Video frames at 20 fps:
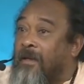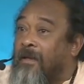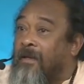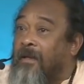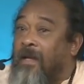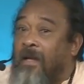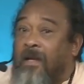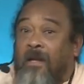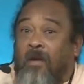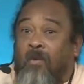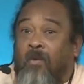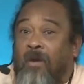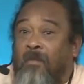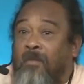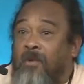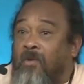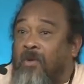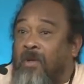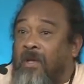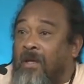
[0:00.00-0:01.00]
Then they want
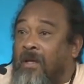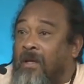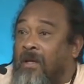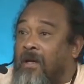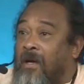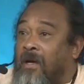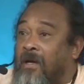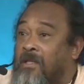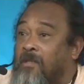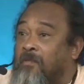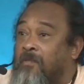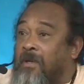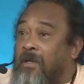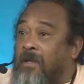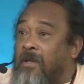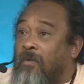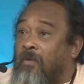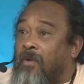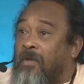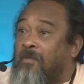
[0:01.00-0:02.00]
me to heal the
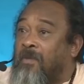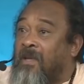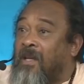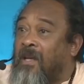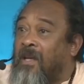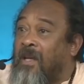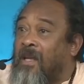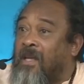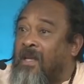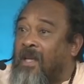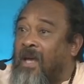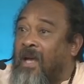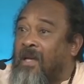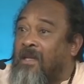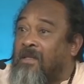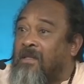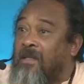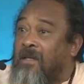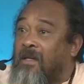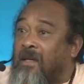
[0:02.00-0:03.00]
husband, I want me to heal the
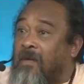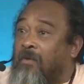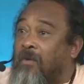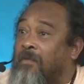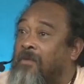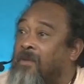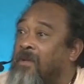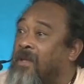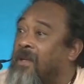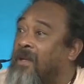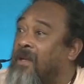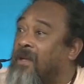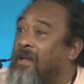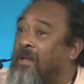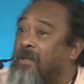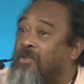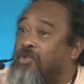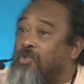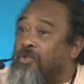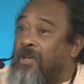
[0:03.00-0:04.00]
cat, I want me to heal
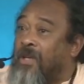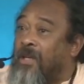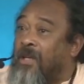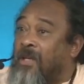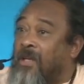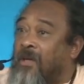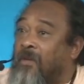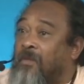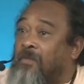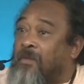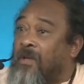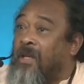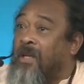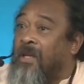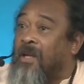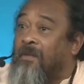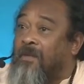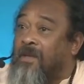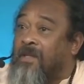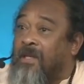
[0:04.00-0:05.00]
the tree, I want me to
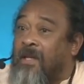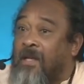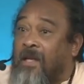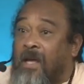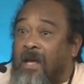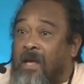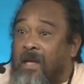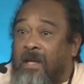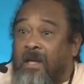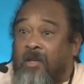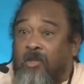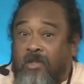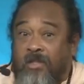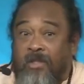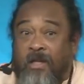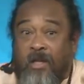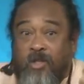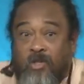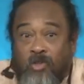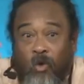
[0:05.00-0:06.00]
heal everything. They
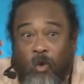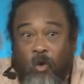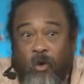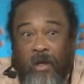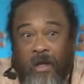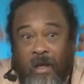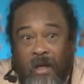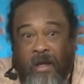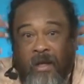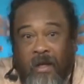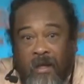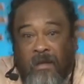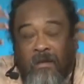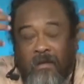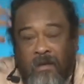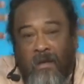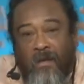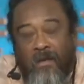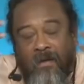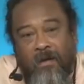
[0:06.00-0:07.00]
just get so
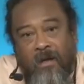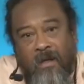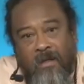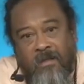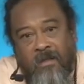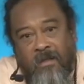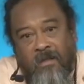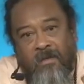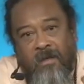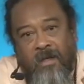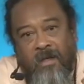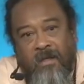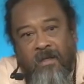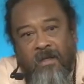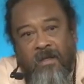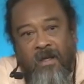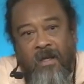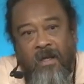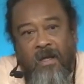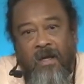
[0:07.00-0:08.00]
healing
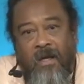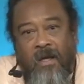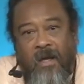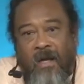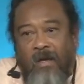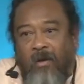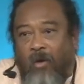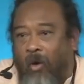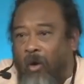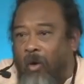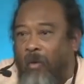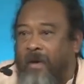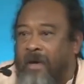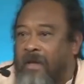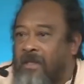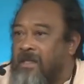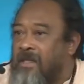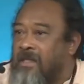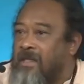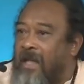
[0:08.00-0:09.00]
concentrated, and
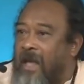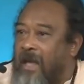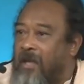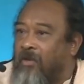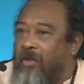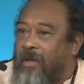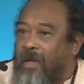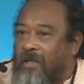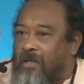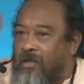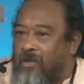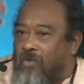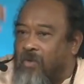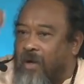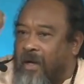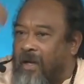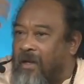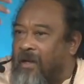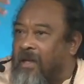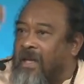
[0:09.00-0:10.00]
always it's like you get into
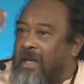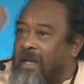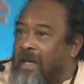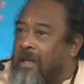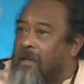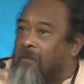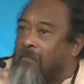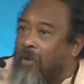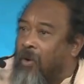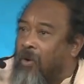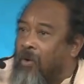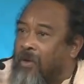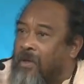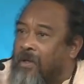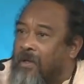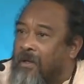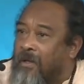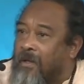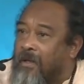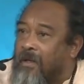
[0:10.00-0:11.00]
a kind of healing
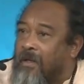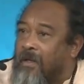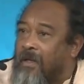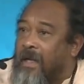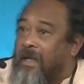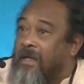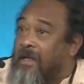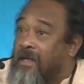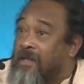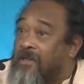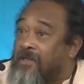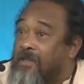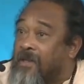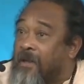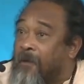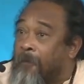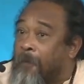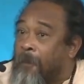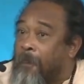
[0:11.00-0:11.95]
mode like this.